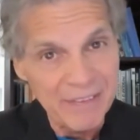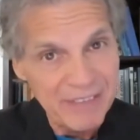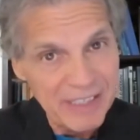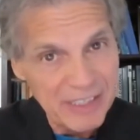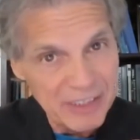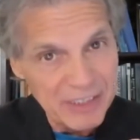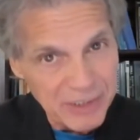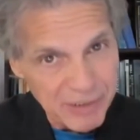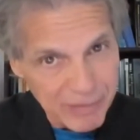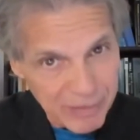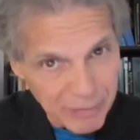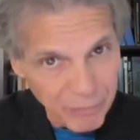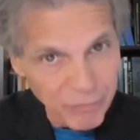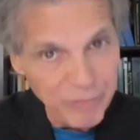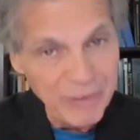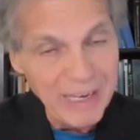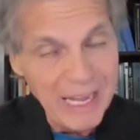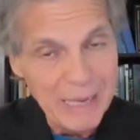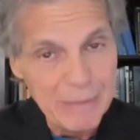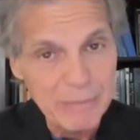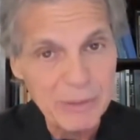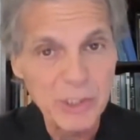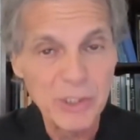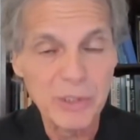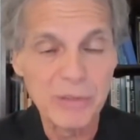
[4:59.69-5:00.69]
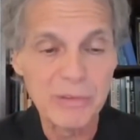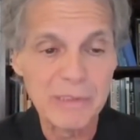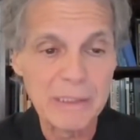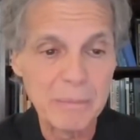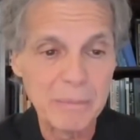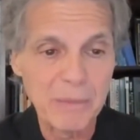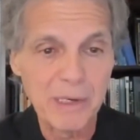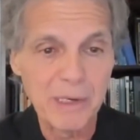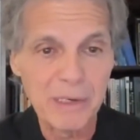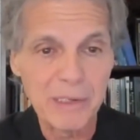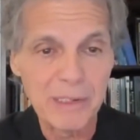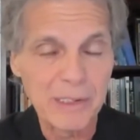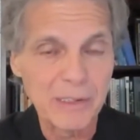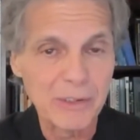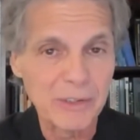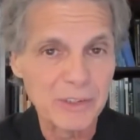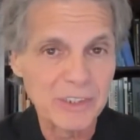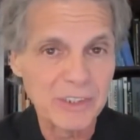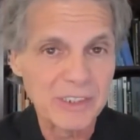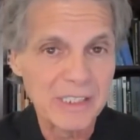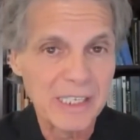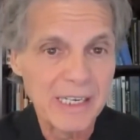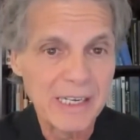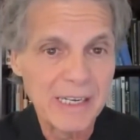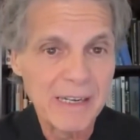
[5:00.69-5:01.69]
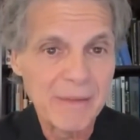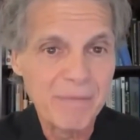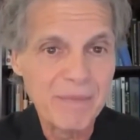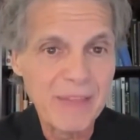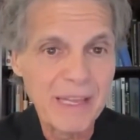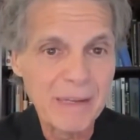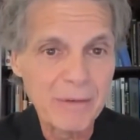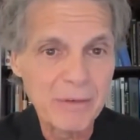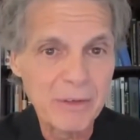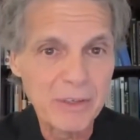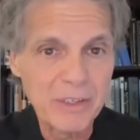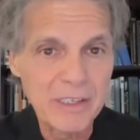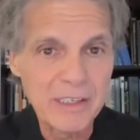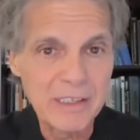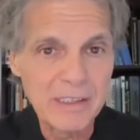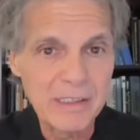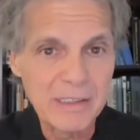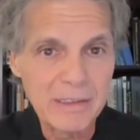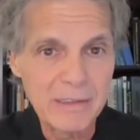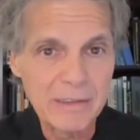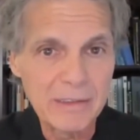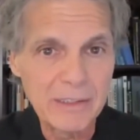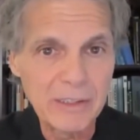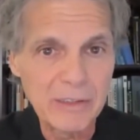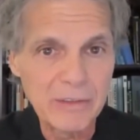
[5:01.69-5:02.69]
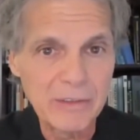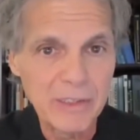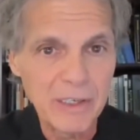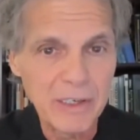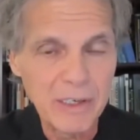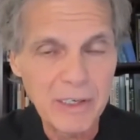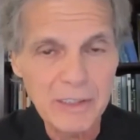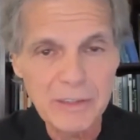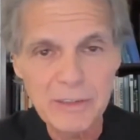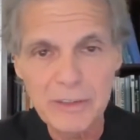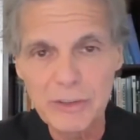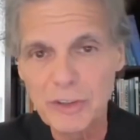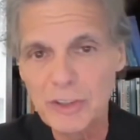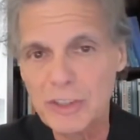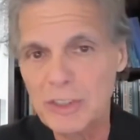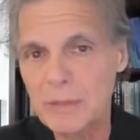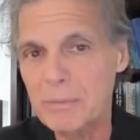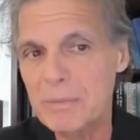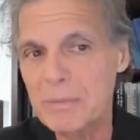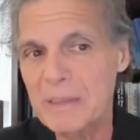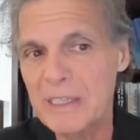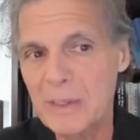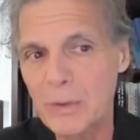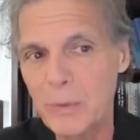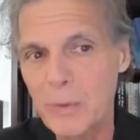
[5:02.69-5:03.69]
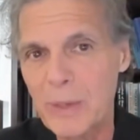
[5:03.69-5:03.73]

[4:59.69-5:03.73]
These are inflammatory markers that your doctor should be